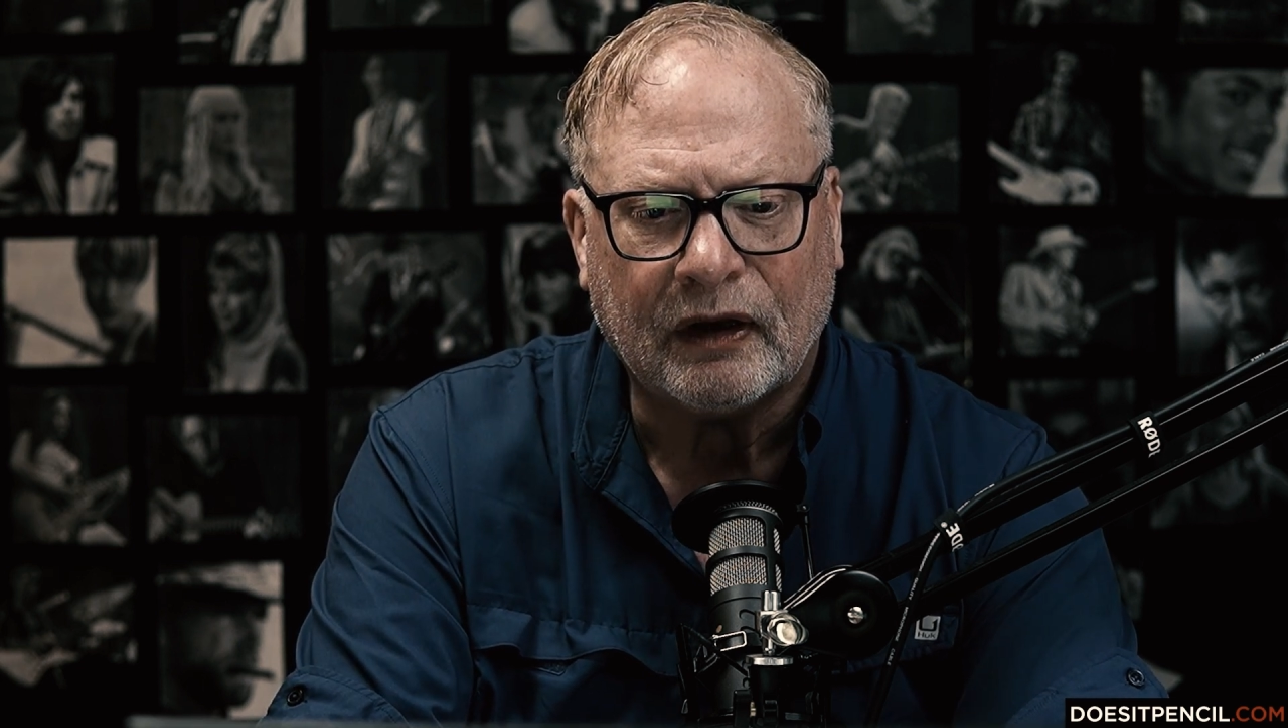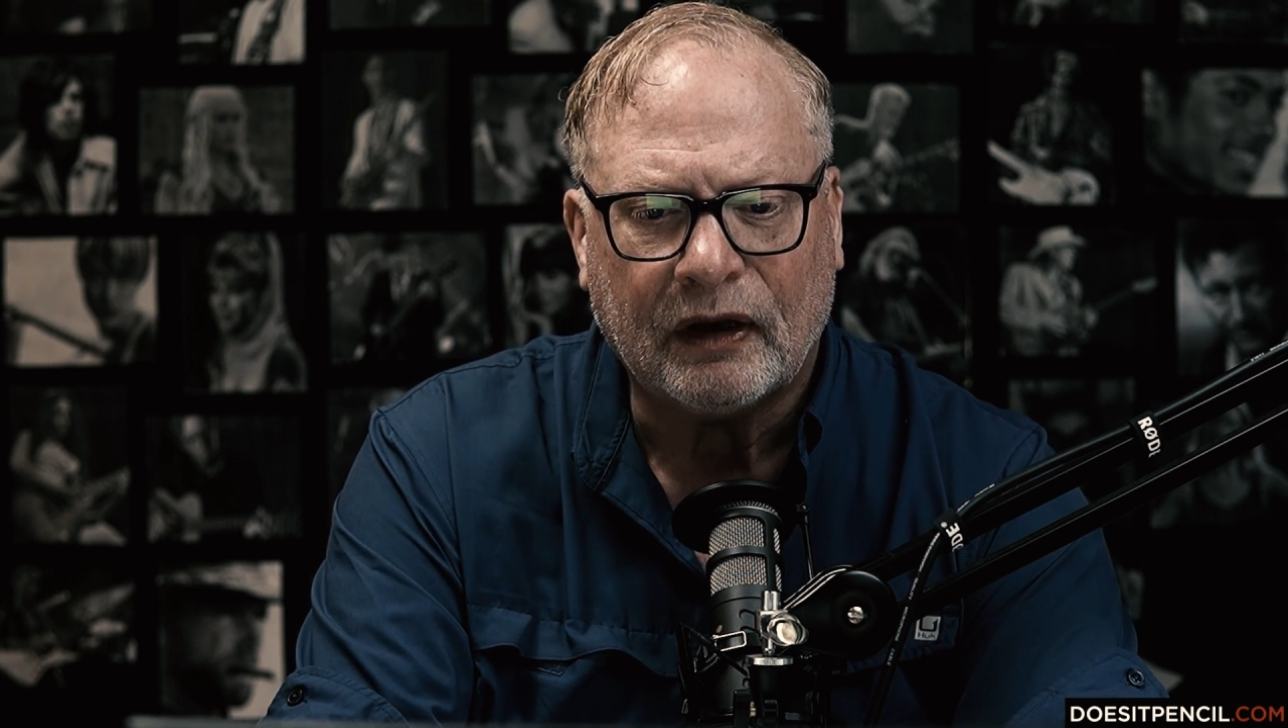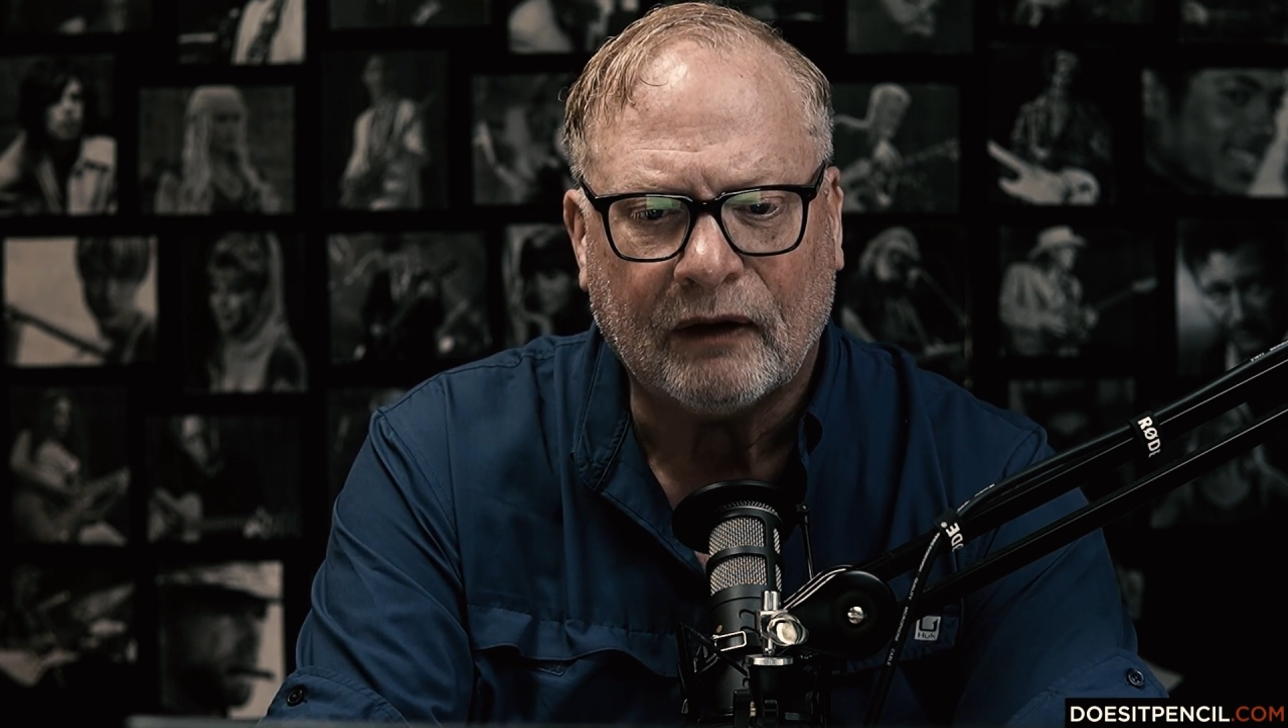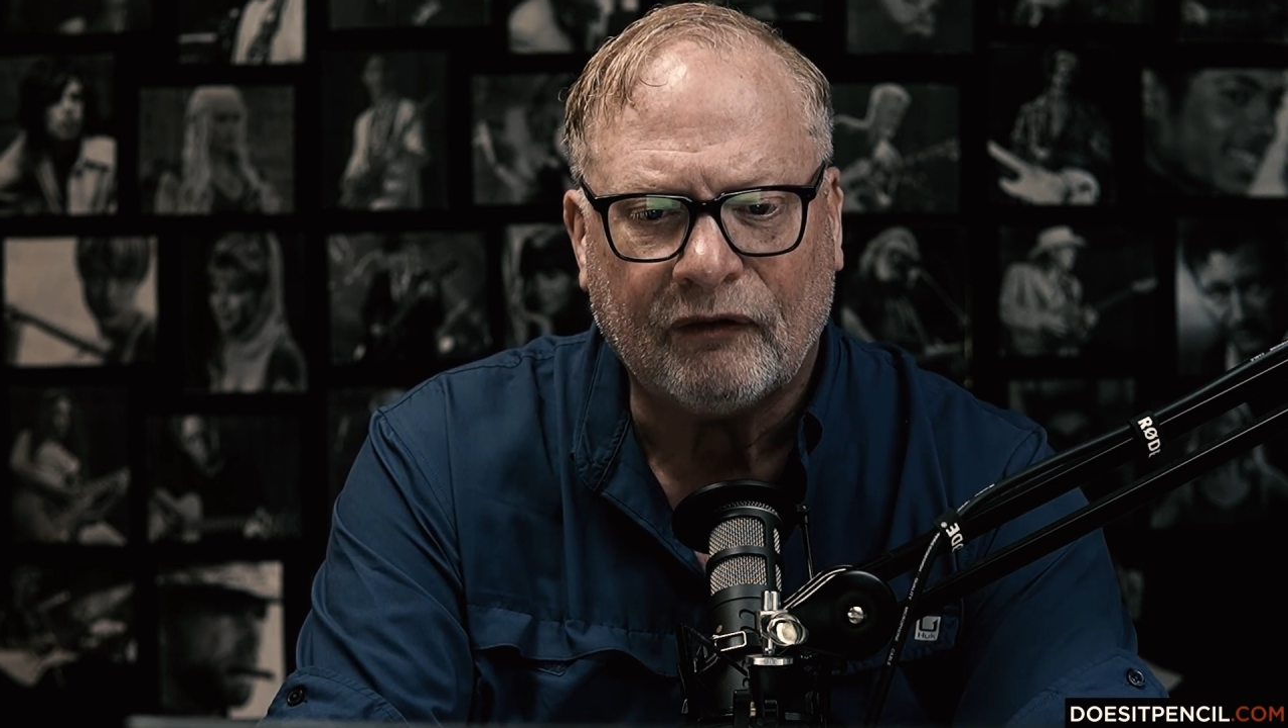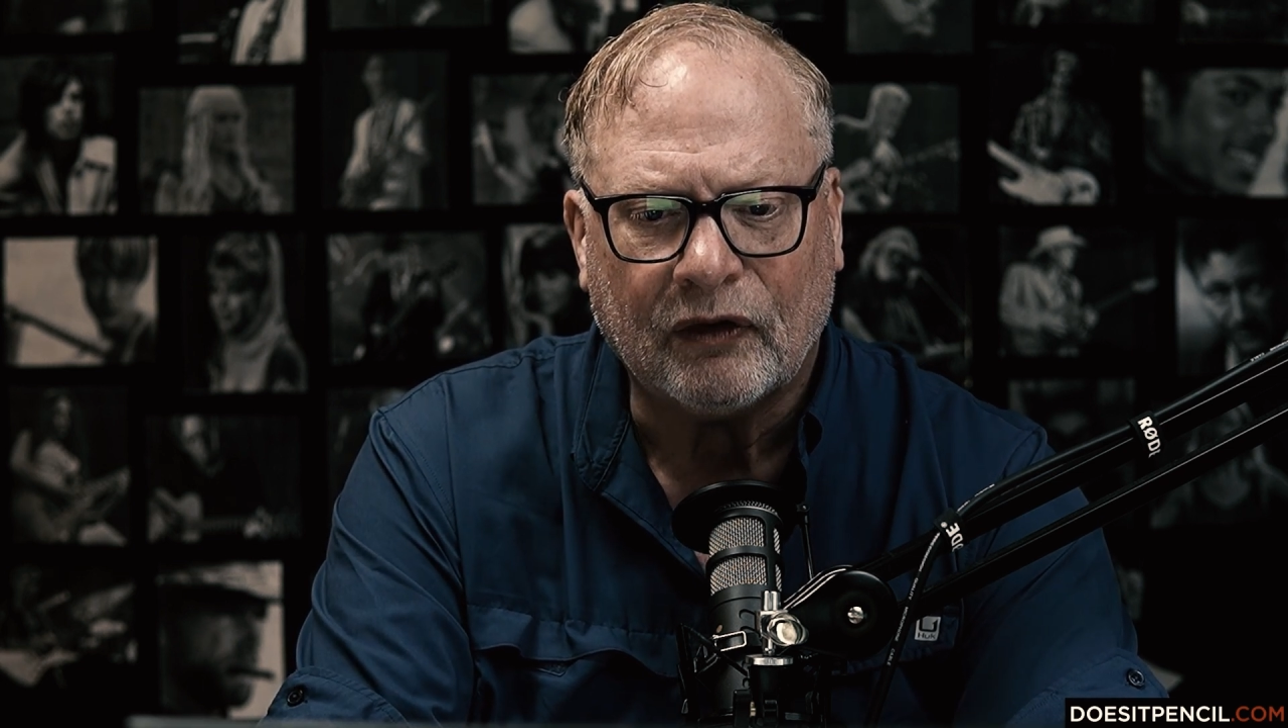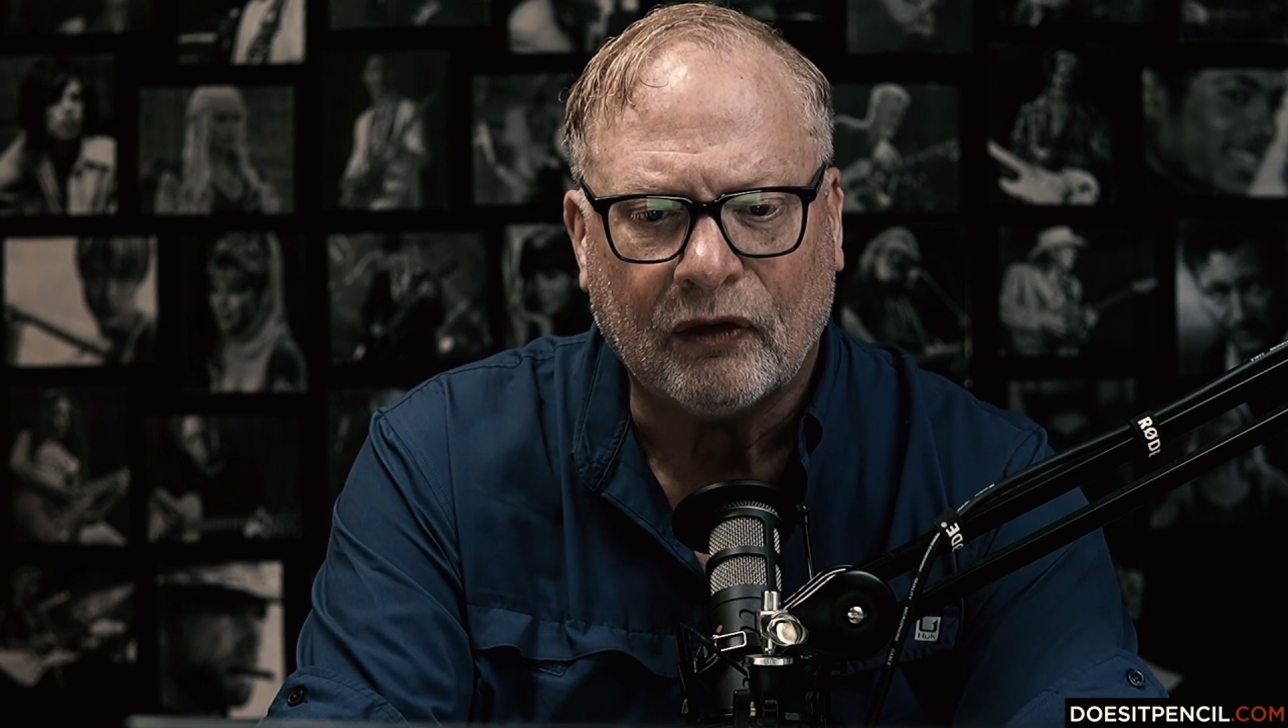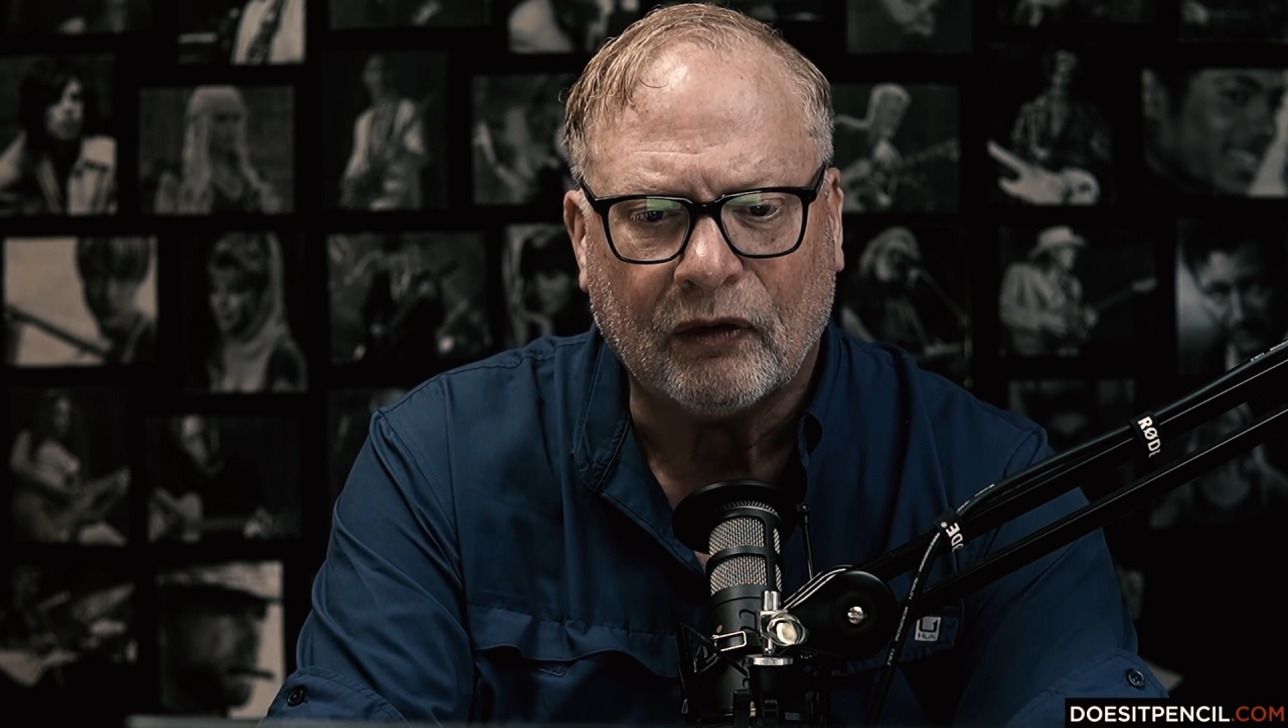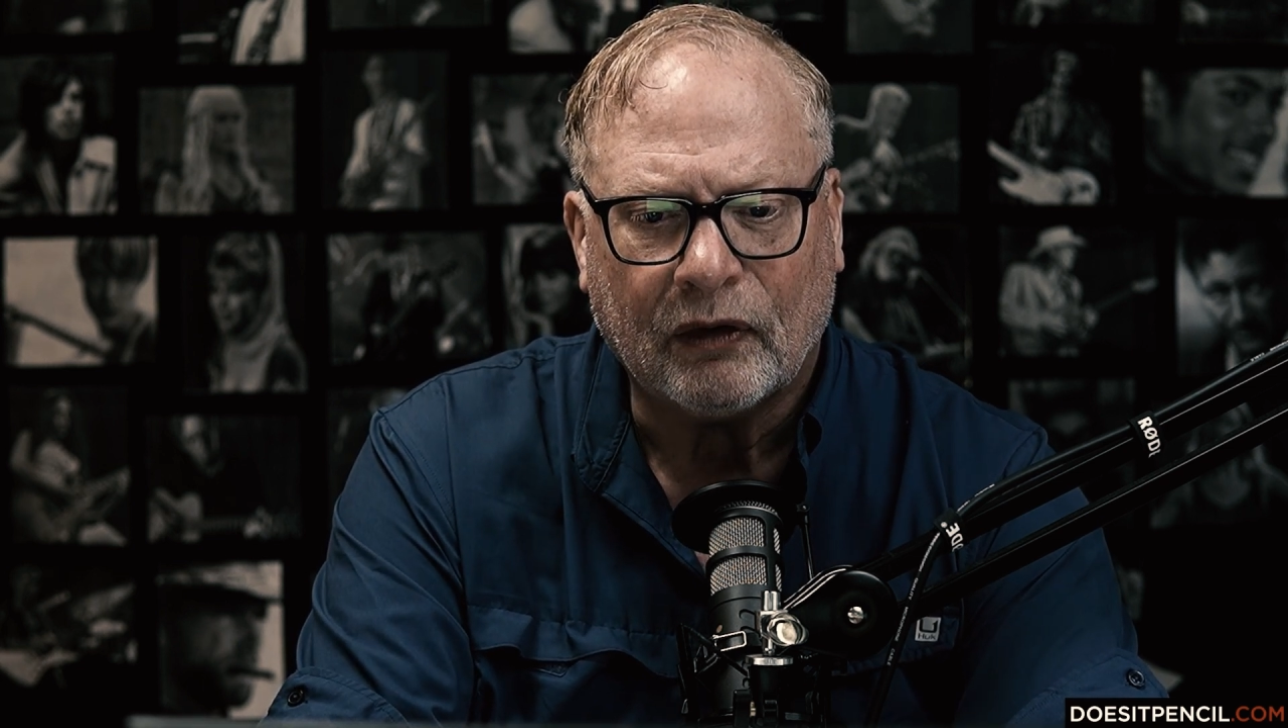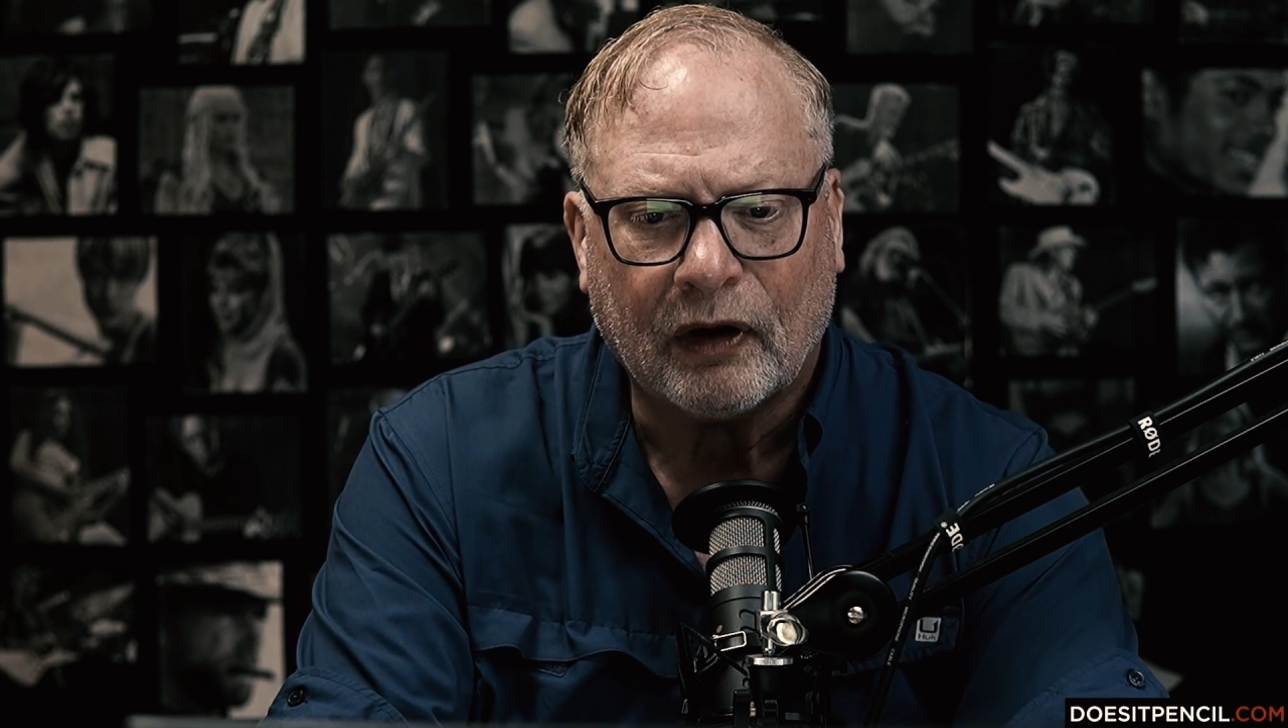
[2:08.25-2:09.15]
give you